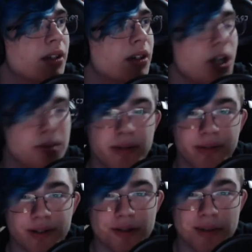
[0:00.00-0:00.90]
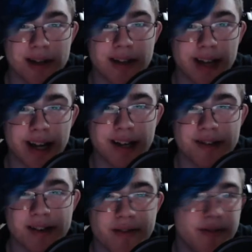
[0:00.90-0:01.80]
ultimate frisbee, that kind of
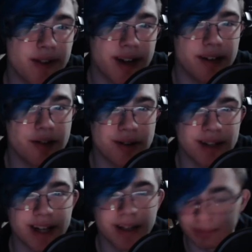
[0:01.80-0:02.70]
stuff. I enjoy that.